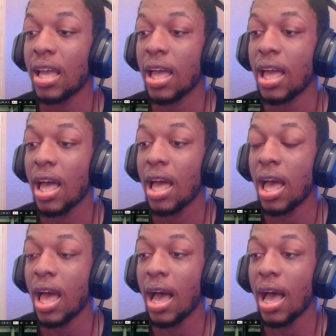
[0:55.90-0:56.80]

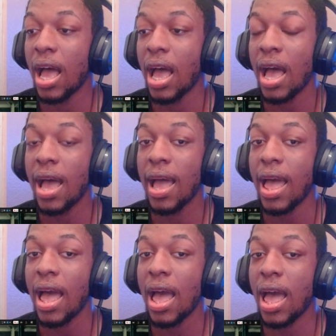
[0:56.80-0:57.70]

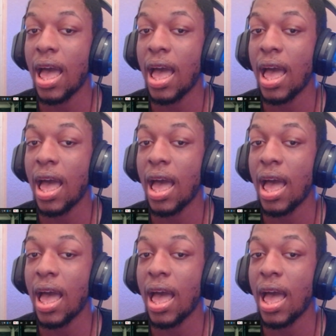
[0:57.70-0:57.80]
(silence)